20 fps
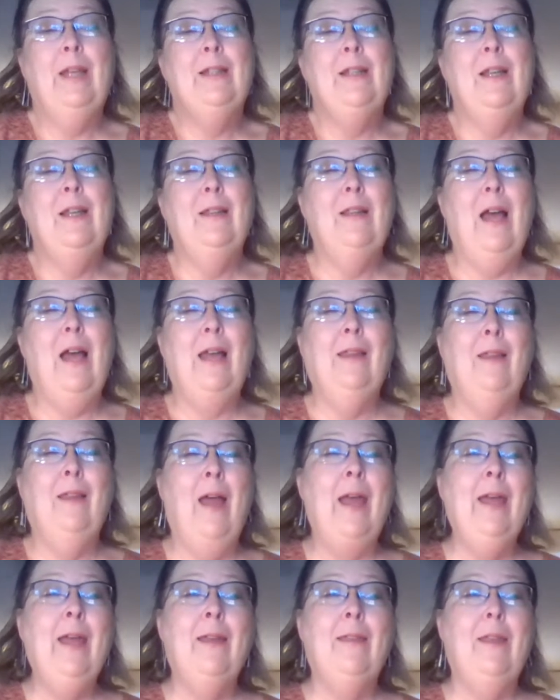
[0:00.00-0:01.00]
I
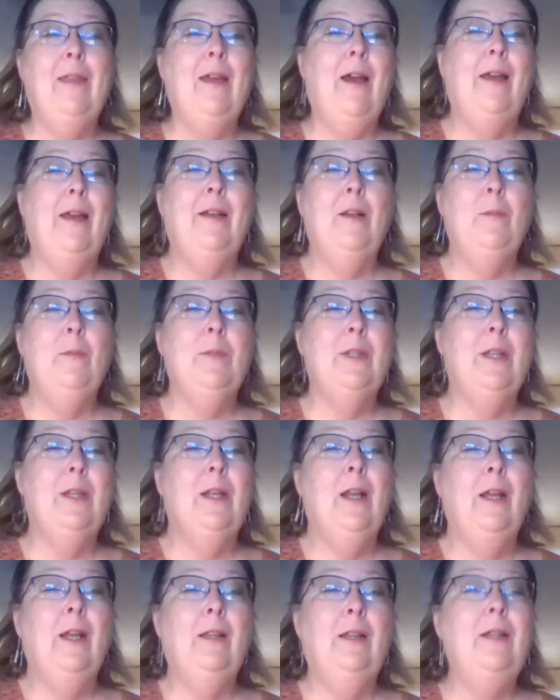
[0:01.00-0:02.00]
like the items
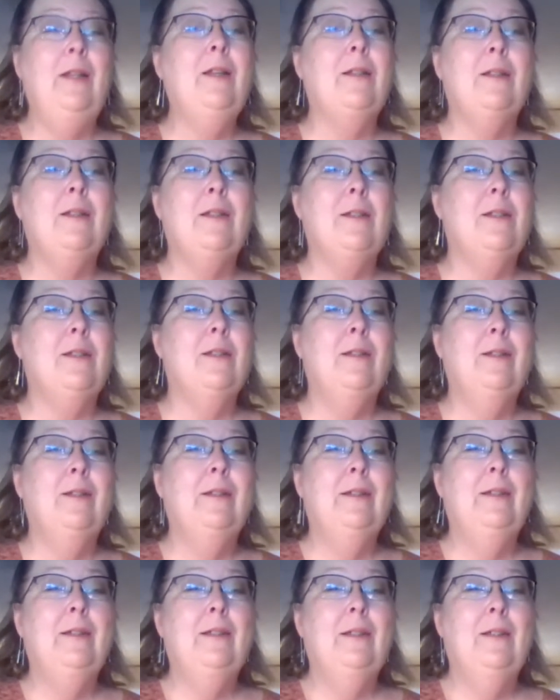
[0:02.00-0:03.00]
that I list.
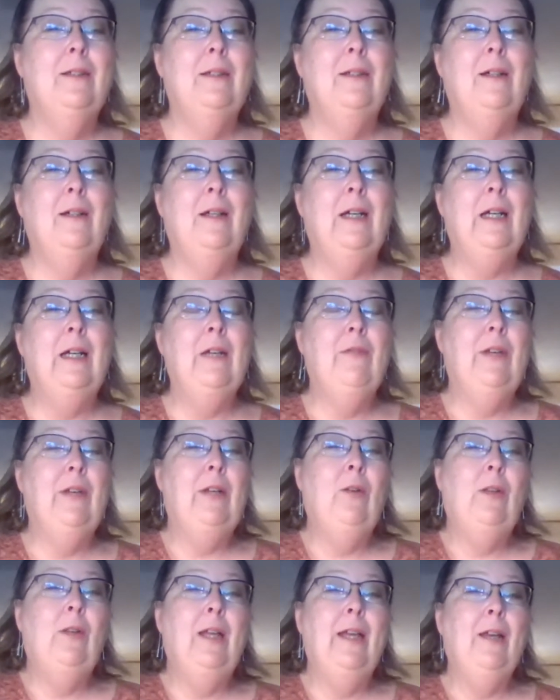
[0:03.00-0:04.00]
If I
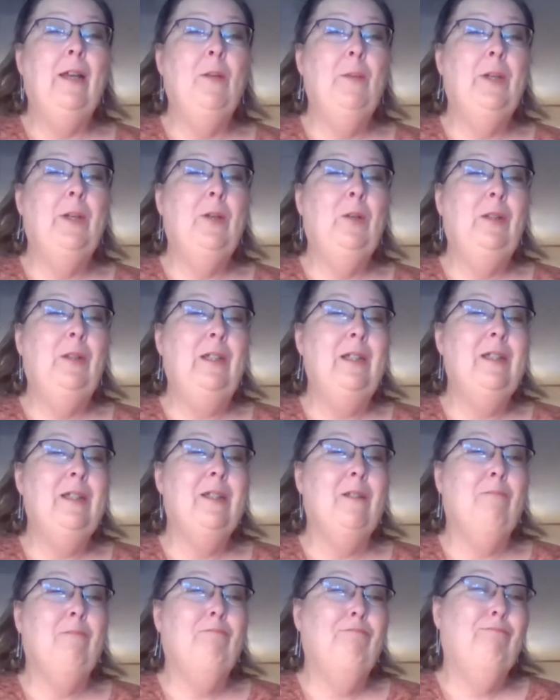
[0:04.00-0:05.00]
don't like them, I don't list them.